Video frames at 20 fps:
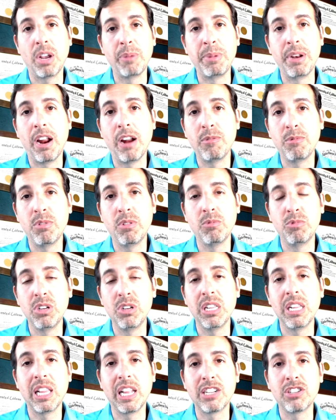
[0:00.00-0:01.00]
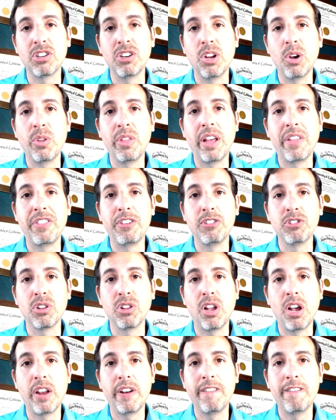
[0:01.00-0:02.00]
I mean, I really like to know that. There's a
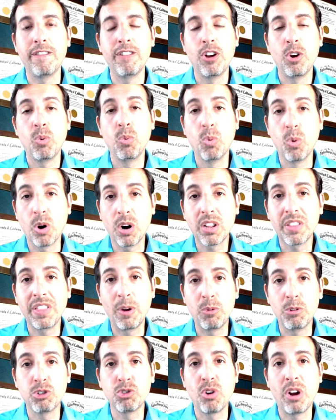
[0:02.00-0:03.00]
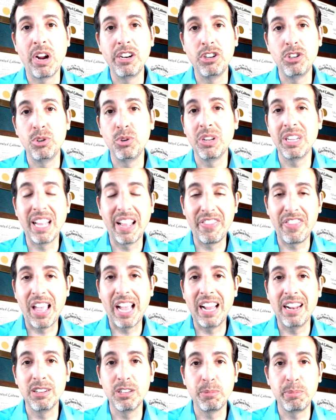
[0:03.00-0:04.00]
lot of work that we're trying to do to get
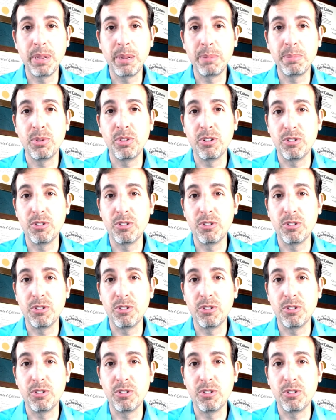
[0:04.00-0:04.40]
that into people.